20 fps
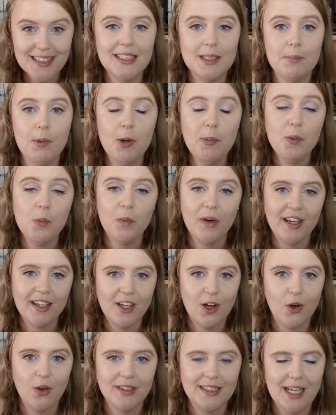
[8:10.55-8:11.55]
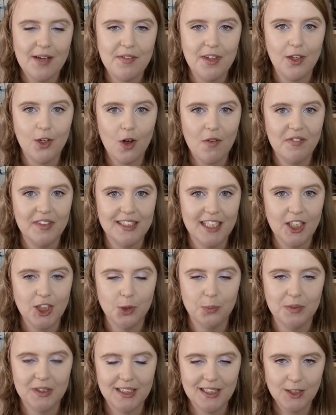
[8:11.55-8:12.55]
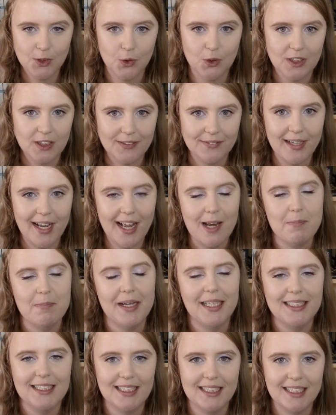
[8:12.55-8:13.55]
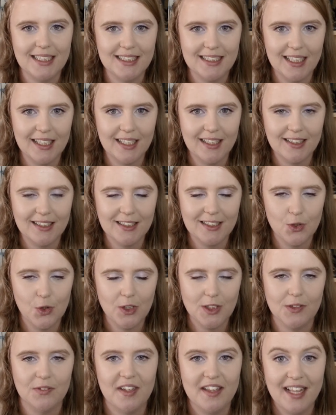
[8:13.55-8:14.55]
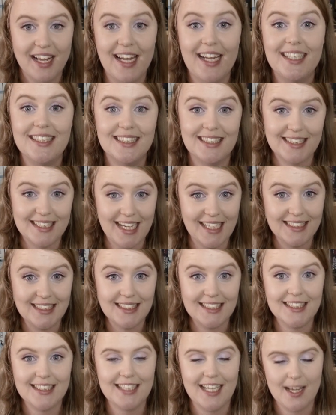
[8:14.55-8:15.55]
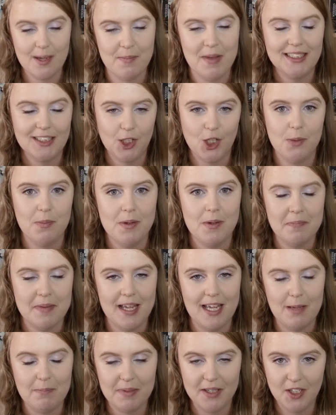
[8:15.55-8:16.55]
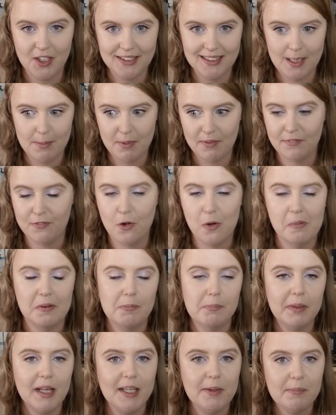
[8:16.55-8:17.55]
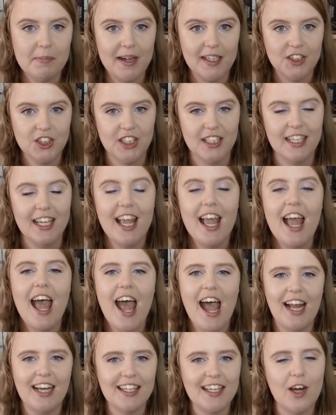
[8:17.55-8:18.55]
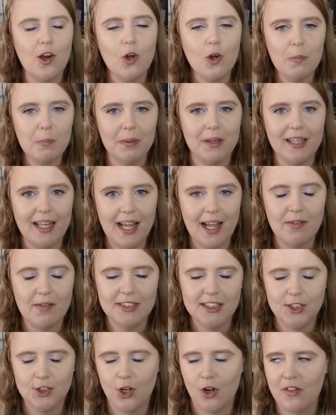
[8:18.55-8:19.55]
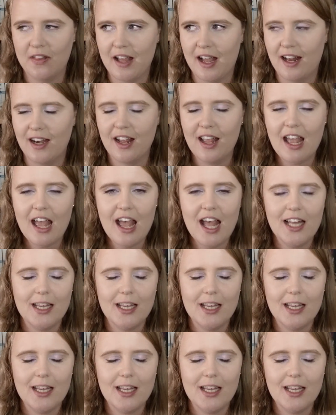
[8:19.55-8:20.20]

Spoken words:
There's a moment where Geralt's having a conversation with a sorcerer and basically telling the sorcerer that he detests him as a human being because he performs blood magic, and Geralt believes, that